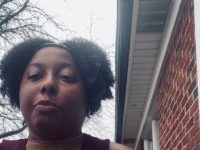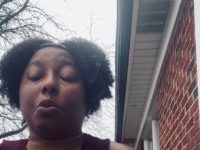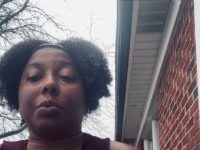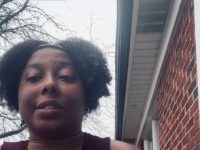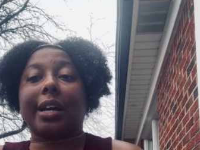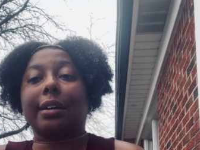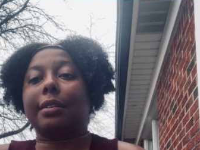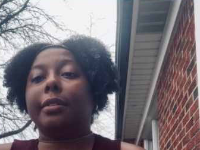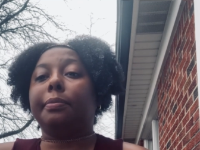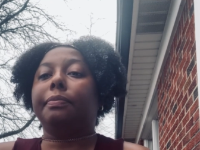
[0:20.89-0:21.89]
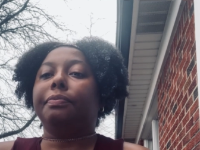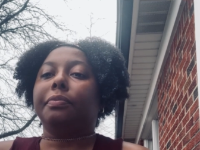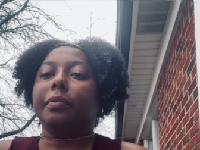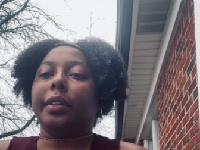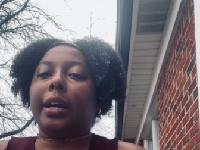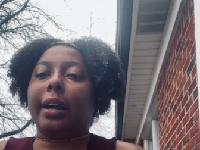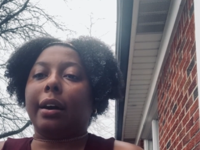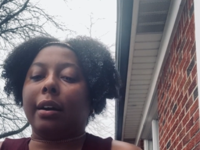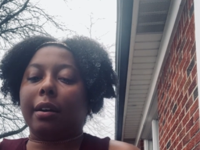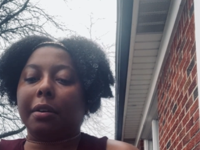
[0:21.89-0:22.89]
through recycling.
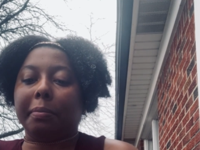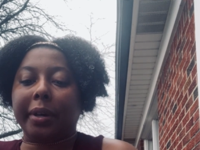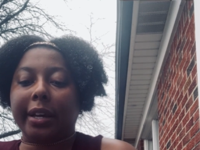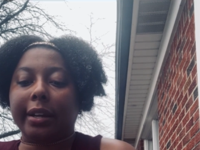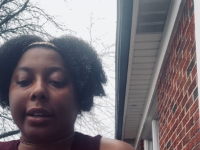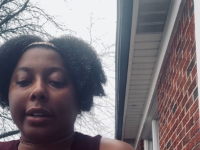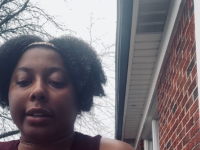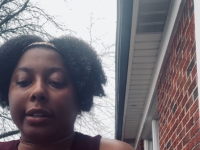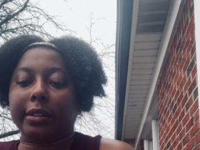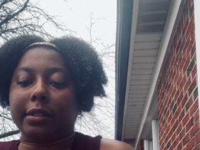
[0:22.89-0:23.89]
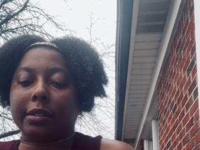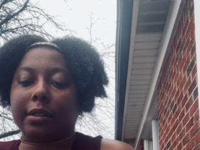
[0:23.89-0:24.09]
Um, it is